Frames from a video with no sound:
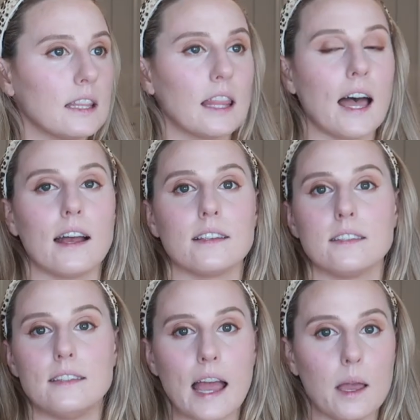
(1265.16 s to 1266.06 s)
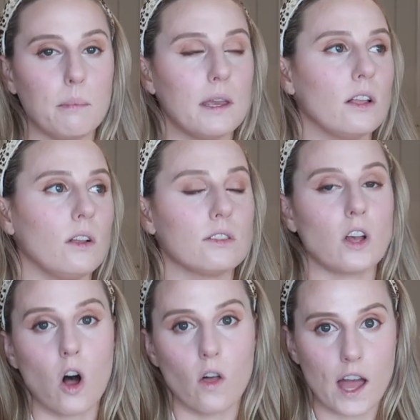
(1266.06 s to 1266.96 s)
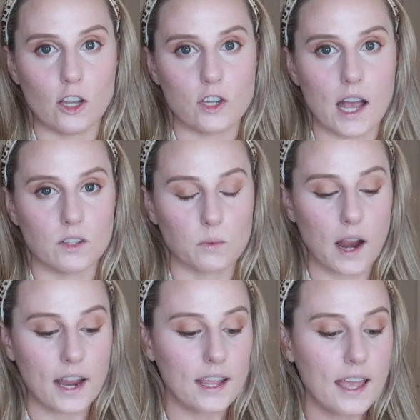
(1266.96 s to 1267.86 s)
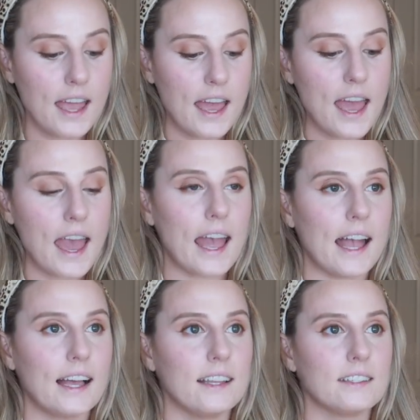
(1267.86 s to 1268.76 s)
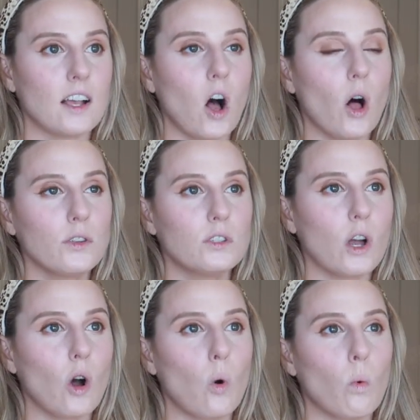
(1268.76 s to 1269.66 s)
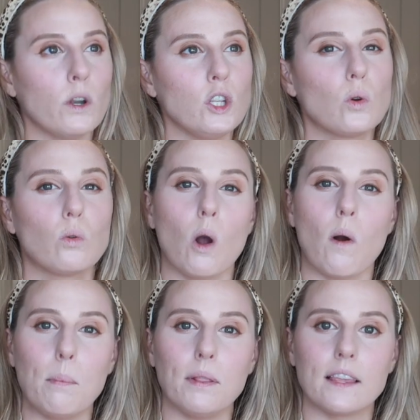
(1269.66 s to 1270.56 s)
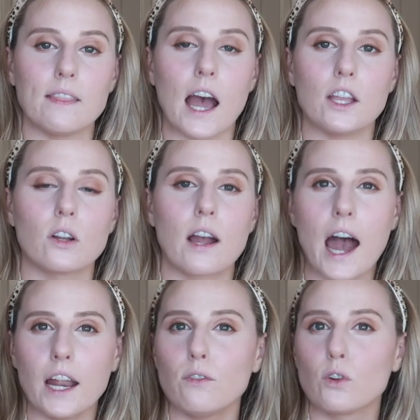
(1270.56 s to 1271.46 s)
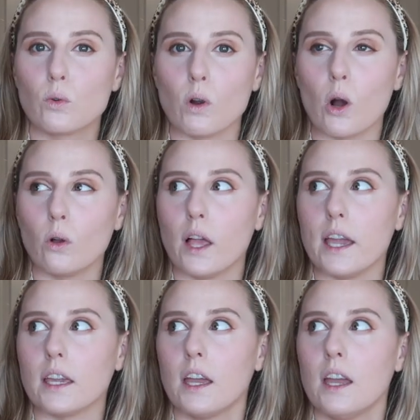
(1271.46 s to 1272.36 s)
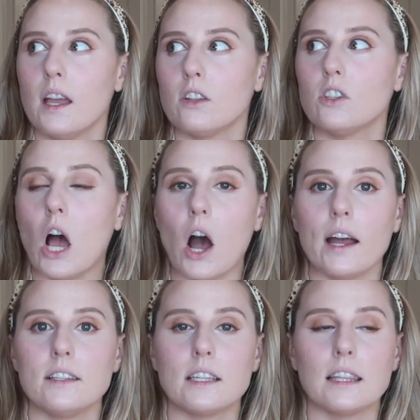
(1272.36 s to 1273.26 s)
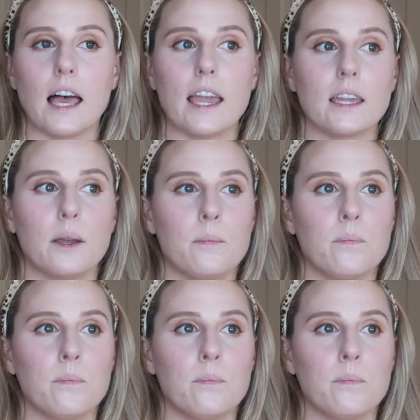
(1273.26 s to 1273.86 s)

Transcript: eat less, diet pills, all that jazz, right? And also when you grow up like that, you're kind of taught to like